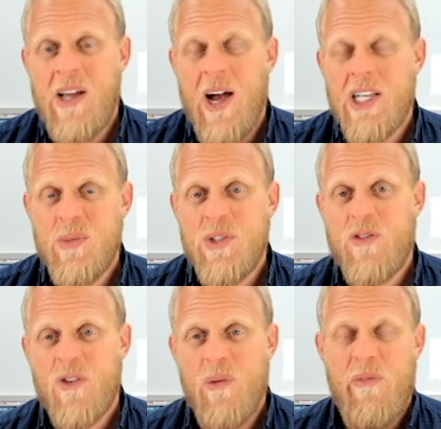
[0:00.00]
customers
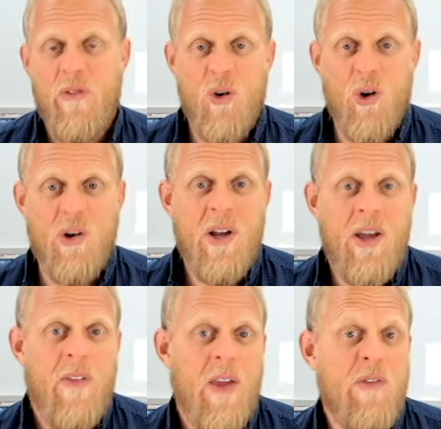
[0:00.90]
from Ford than